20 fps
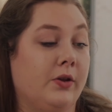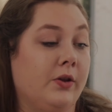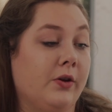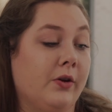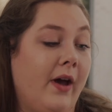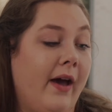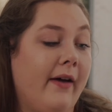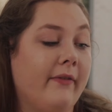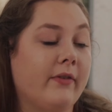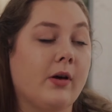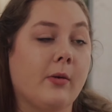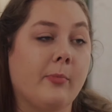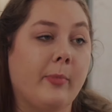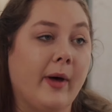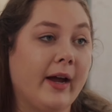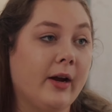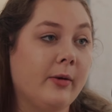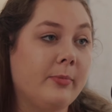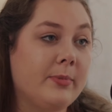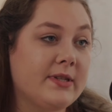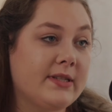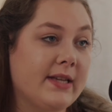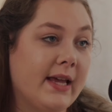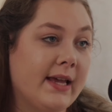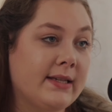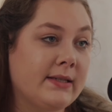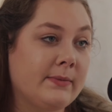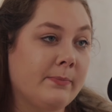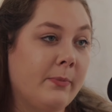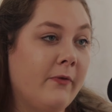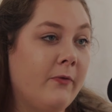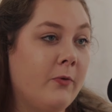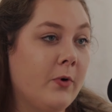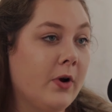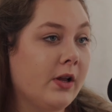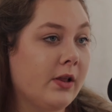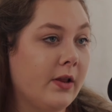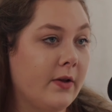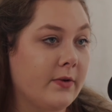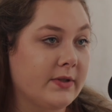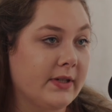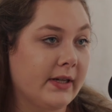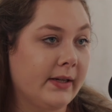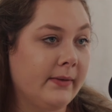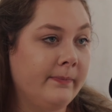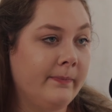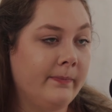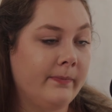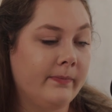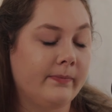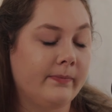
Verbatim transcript: you're having a buyer possess before closing,